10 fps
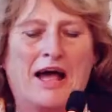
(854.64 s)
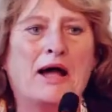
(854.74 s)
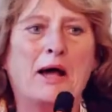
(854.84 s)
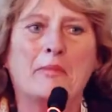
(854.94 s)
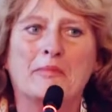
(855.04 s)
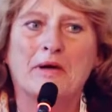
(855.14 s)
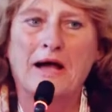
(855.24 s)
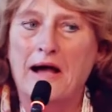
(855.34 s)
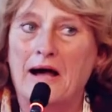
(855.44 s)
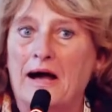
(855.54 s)
I'm
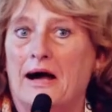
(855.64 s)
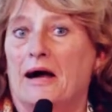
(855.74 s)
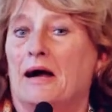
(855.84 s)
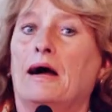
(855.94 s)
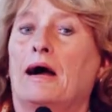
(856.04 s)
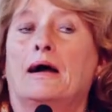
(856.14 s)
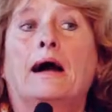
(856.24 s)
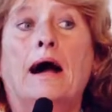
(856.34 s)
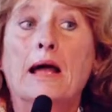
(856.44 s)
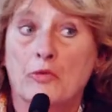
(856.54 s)

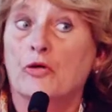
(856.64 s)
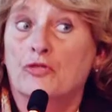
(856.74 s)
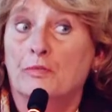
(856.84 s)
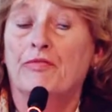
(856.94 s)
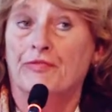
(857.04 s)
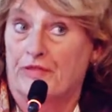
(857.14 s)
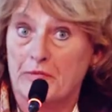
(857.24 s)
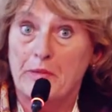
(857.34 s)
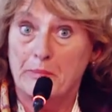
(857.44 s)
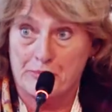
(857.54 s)
going to be
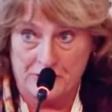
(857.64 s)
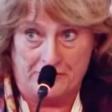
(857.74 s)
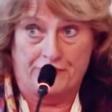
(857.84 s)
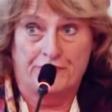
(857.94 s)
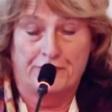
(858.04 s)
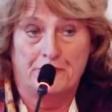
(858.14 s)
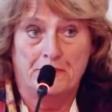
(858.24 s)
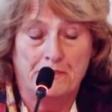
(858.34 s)
very brief